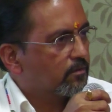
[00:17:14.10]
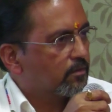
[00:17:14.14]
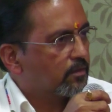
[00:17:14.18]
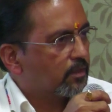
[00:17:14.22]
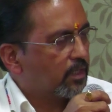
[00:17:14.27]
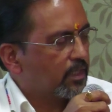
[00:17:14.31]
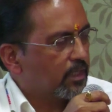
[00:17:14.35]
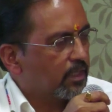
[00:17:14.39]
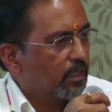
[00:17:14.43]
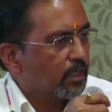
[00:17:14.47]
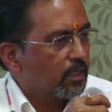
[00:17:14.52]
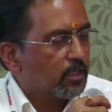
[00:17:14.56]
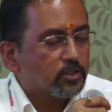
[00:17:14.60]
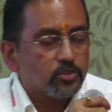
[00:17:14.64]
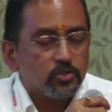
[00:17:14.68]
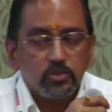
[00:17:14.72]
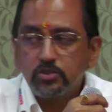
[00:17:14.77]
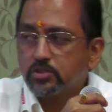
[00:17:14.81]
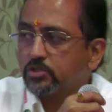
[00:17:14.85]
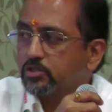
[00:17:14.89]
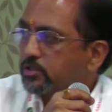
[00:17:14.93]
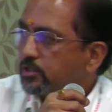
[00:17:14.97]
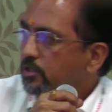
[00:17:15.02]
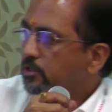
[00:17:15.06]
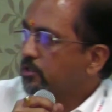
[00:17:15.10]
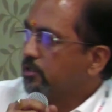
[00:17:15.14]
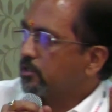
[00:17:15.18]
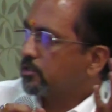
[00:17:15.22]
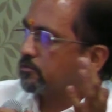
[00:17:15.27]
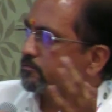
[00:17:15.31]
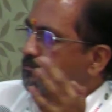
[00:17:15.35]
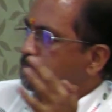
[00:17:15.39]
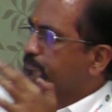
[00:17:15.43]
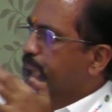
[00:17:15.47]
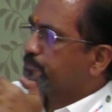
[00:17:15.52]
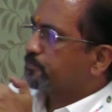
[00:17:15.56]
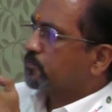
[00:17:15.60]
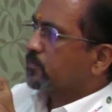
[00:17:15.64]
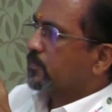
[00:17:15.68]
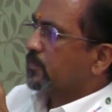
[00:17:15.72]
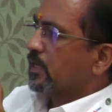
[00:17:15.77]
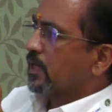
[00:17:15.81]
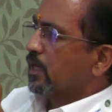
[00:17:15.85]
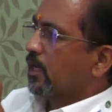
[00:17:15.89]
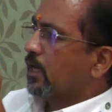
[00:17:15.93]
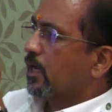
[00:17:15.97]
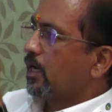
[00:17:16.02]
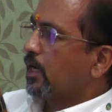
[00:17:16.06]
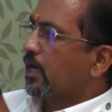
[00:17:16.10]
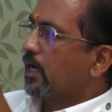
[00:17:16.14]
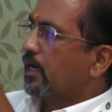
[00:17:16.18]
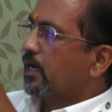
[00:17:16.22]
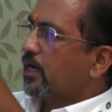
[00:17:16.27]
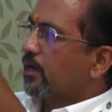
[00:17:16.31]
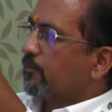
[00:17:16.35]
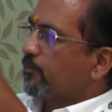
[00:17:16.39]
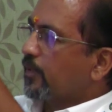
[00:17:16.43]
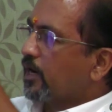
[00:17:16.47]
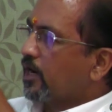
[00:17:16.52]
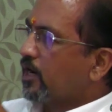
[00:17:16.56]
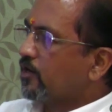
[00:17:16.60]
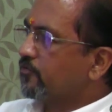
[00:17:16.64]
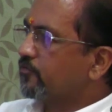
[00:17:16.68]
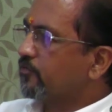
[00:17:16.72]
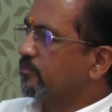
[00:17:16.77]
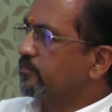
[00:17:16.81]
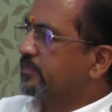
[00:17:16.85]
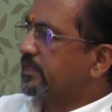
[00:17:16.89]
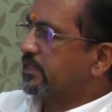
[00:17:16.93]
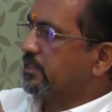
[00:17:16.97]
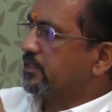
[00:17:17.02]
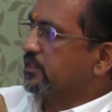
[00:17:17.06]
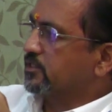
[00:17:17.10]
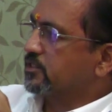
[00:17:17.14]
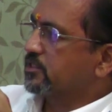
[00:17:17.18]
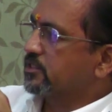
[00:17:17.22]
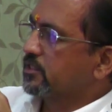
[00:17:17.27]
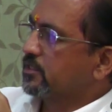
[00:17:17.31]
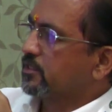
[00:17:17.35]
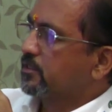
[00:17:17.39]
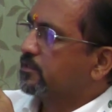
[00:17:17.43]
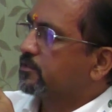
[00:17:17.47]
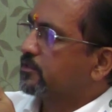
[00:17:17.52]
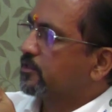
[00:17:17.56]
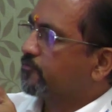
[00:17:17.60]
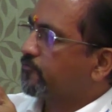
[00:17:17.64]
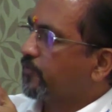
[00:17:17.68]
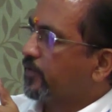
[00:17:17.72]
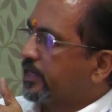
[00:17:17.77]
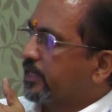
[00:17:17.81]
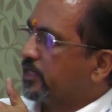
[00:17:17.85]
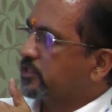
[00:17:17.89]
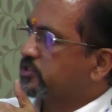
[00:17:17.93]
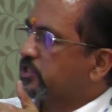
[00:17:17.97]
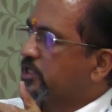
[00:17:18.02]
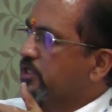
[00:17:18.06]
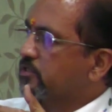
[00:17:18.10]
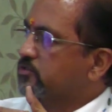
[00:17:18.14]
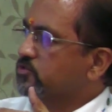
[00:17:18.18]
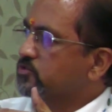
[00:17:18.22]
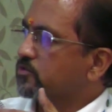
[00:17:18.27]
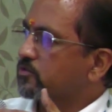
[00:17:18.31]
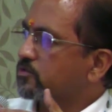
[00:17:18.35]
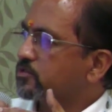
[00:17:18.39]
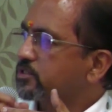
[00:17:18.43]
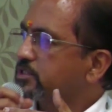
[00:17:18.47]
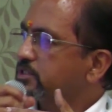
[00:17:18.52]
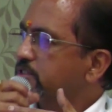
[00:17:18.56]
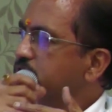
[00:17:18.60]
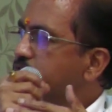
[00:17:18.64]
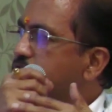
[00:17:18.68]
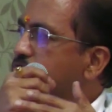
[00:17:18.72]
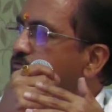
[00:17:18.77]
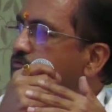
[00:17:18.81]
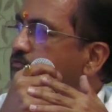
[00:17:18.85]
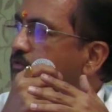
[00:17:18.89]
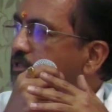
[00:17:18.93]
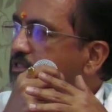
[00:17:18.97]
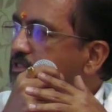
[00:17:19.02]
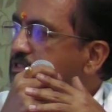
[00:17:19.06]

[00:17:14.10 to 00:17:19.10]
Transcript: Right? So, and apart from this, the financial resources for